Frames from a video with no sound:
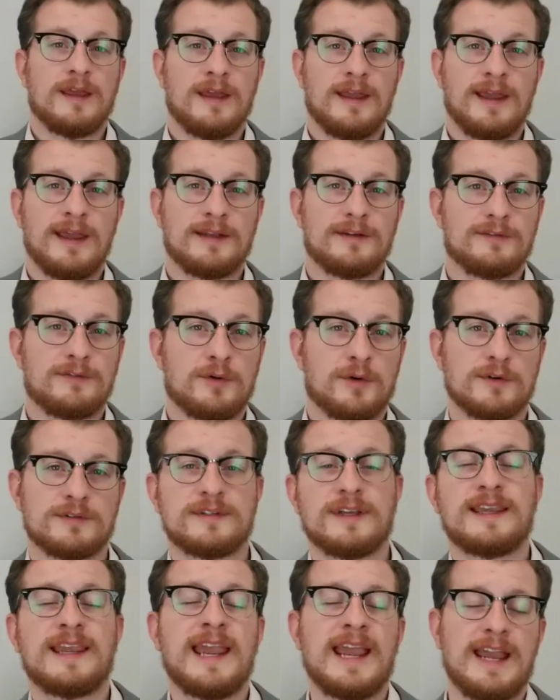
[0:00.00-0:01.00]
And of
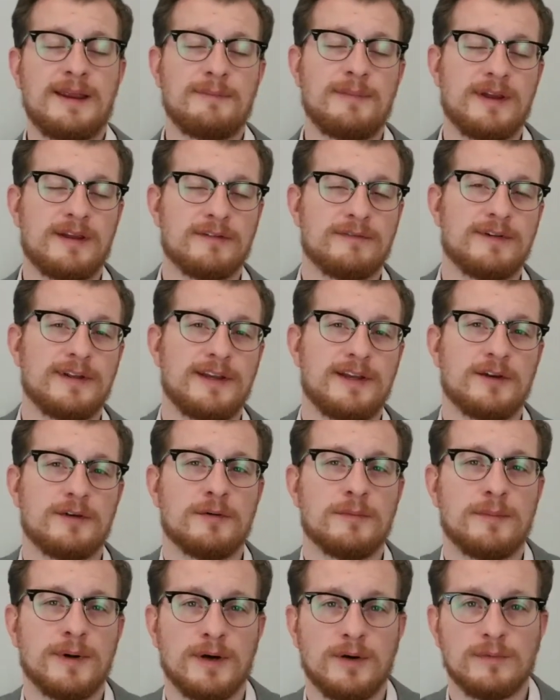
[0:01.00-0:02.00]
course, I can't make a
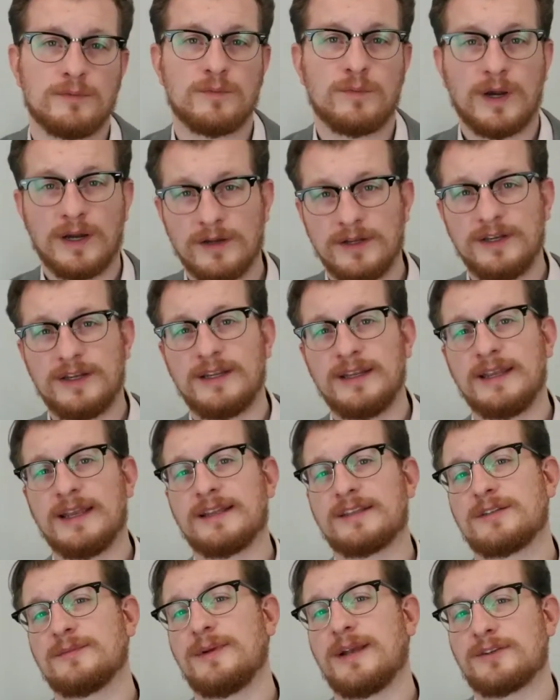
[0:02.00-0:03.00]
video about where you can
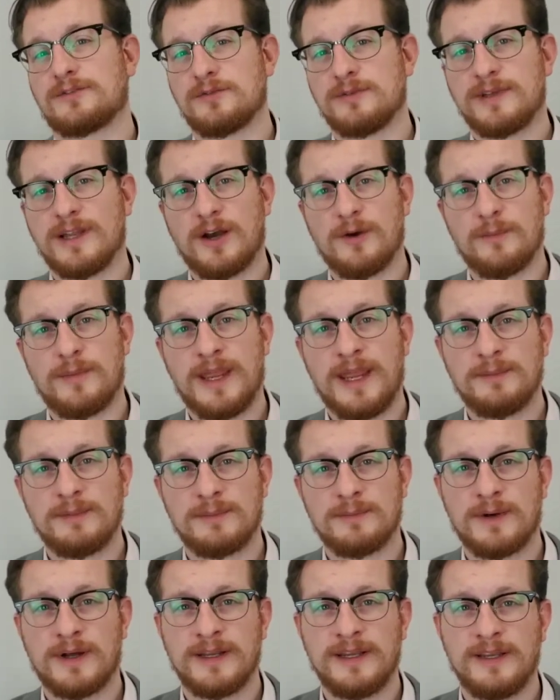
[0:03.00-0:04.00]
get some extra down
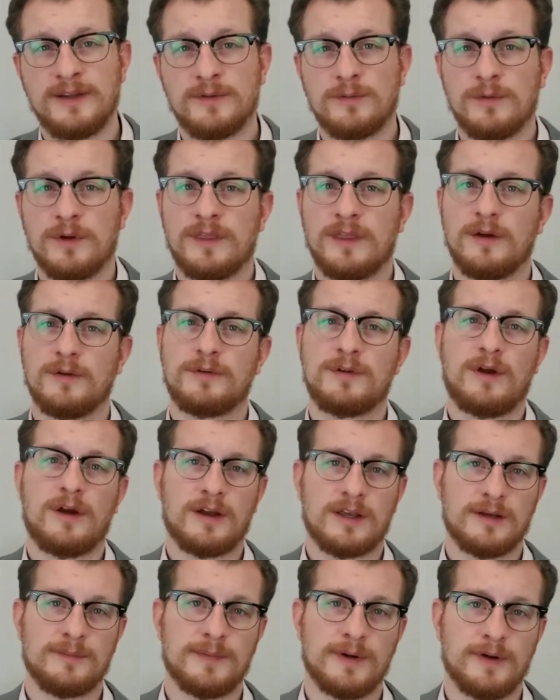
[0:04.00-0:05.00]
payment money without
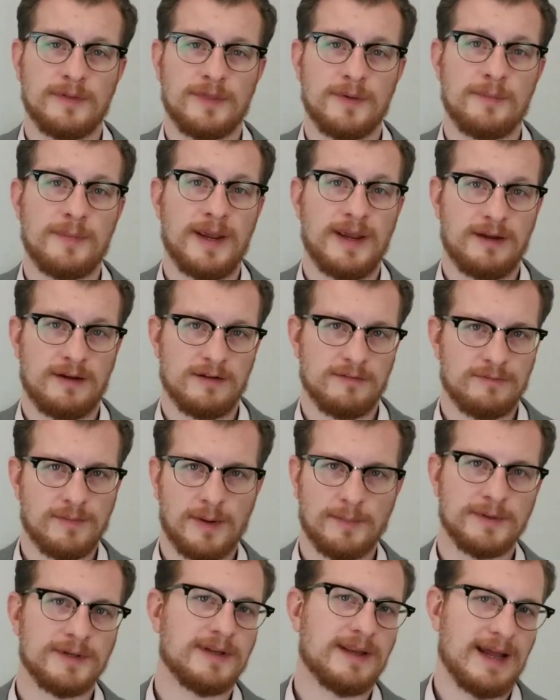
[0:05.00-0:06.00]
talking about the Bank of
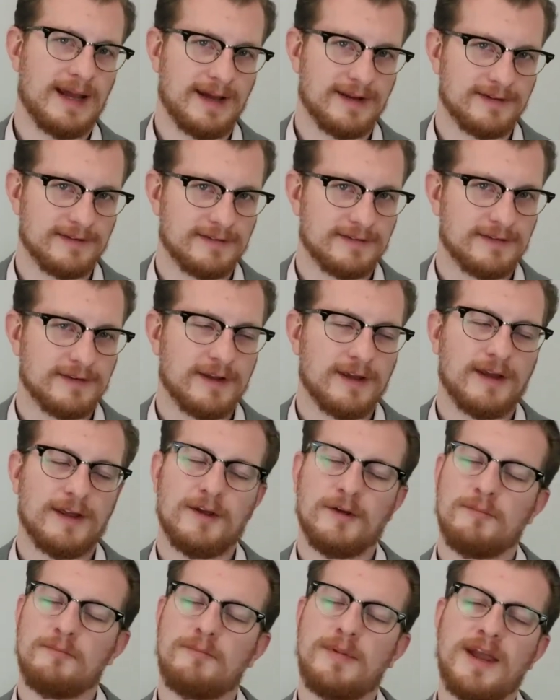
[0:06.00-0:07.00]
Mom and Dad.
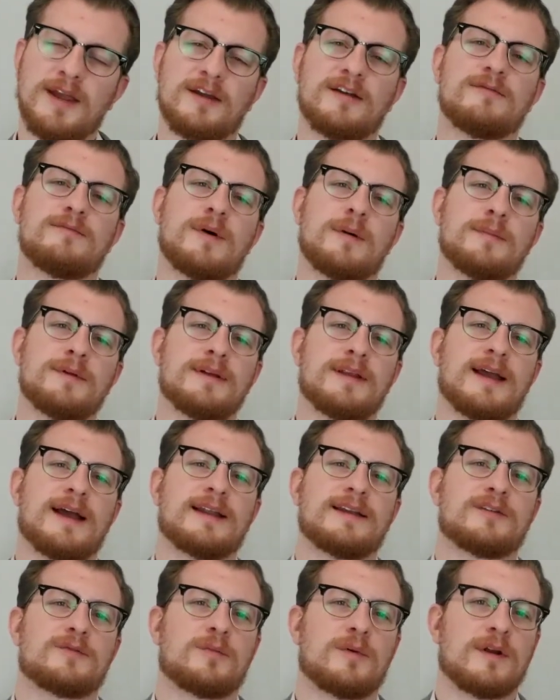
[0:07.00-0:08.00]
Bank of Mom and
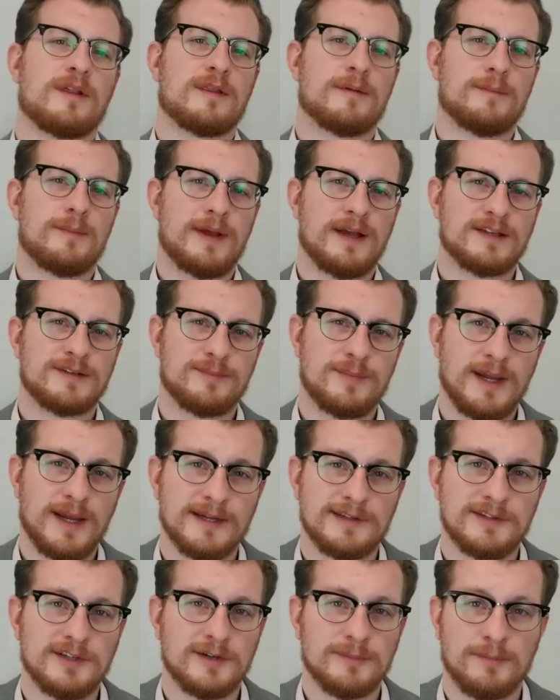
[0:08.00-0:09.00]
Dad is one of the best
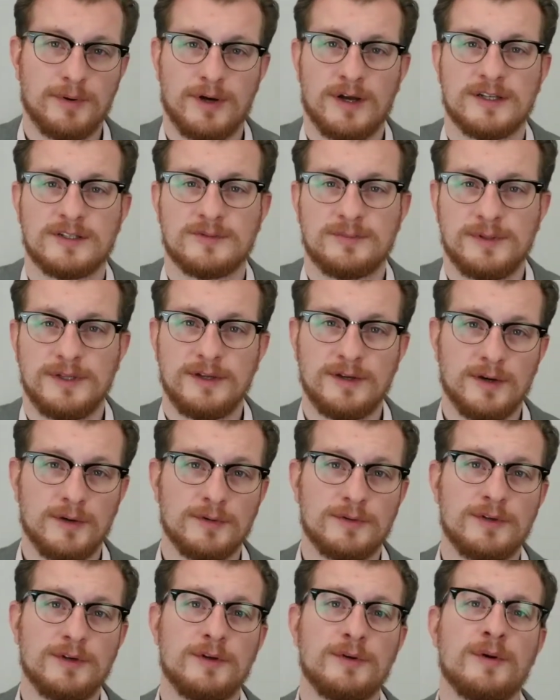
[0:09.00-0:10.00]
banks you could possibly
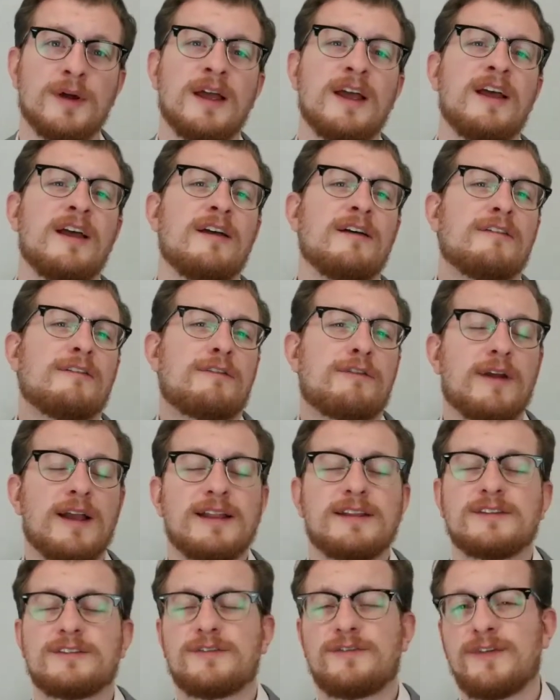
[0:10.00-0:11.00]
go to.
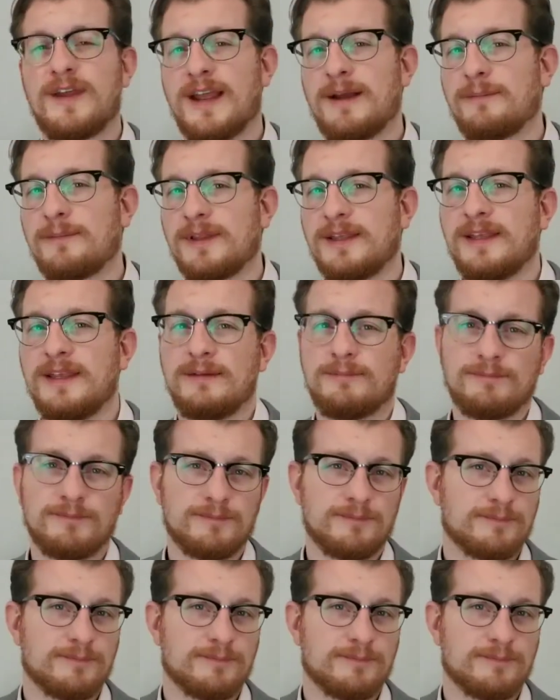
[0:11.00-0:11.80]
Friends, family,